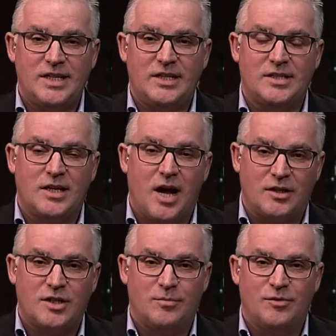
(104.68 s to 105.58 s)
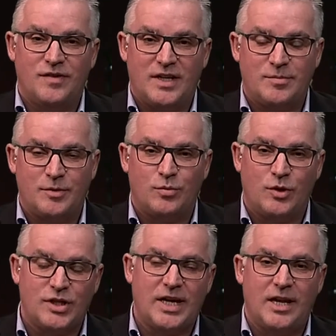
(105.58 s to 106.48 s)
seen as a long-term investment.
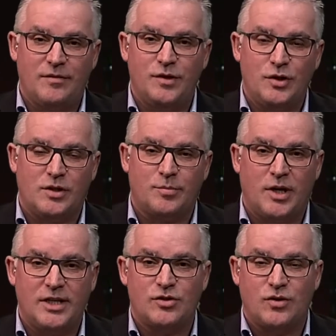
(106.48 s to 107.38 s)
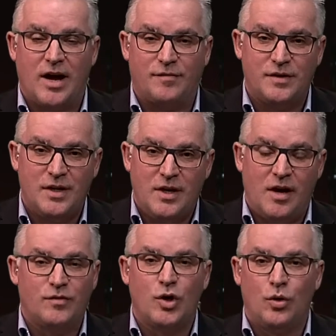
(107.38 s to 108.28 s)
Once again, if you look at the price graph
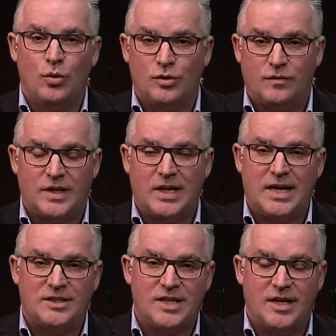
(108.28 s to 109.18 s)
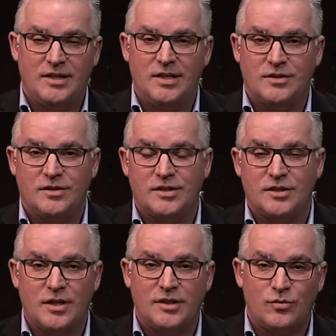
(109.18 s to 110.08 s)
of gold over the last 10 years,
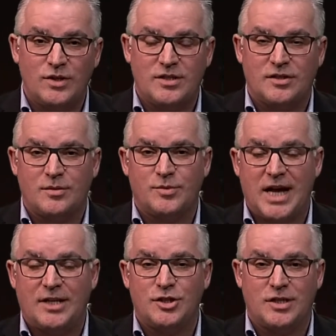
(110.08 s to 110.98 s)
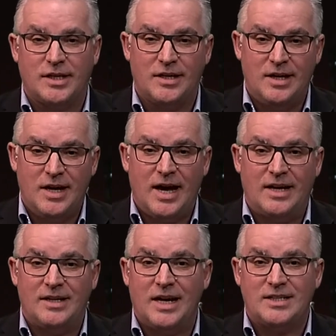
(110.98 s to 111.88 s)
it's risen substantially.
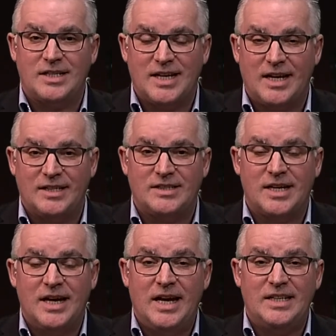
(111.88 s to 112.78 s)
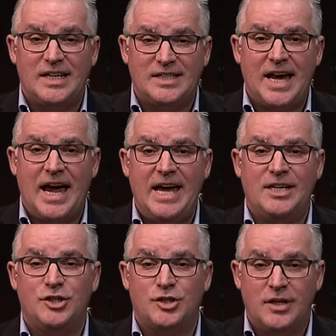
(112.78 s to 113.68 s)
And as I said, it's a
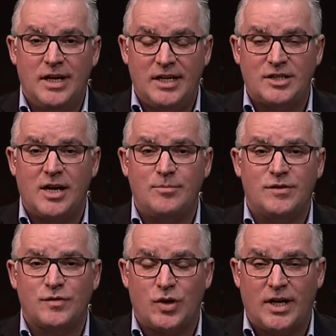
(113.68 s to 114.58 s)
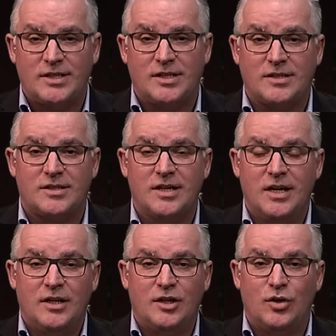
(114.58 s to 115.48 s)
hedge. In times of crisis,
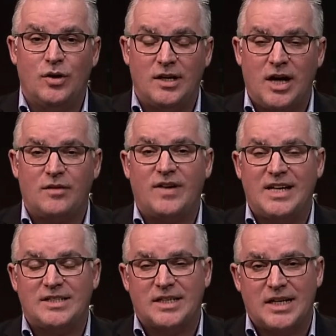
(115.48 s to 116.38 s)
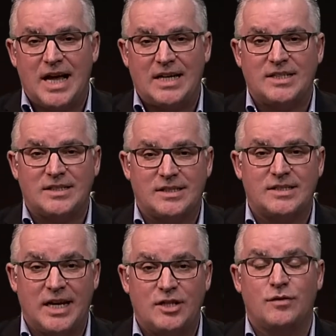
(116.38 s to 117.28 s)
a lot of asset classes
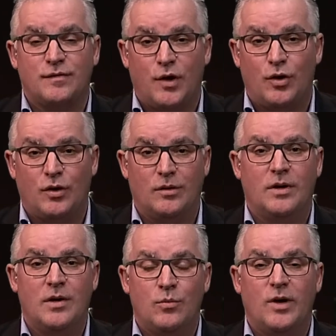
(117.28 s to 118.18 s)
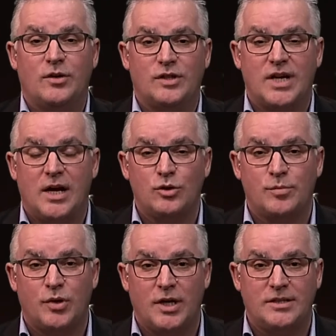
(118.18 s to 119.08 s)
tend to fall, whether it's house
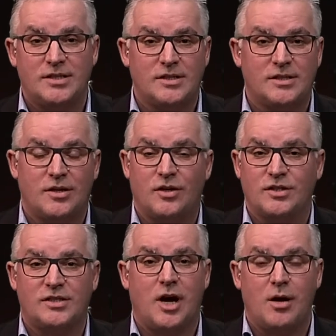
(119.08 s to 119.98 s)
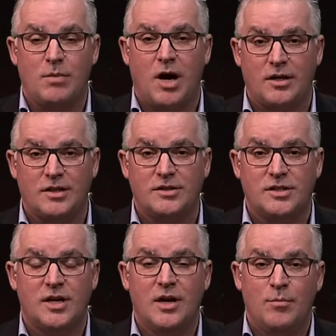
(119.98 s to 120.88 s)
prices or stock
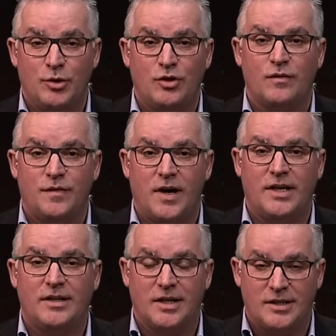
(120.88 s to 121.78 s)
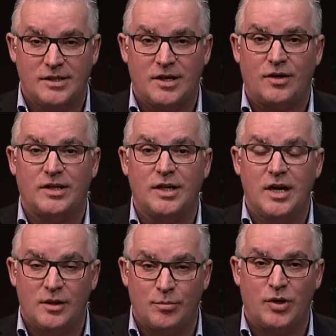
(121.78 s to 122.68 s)
markets. But you'll find that historically, the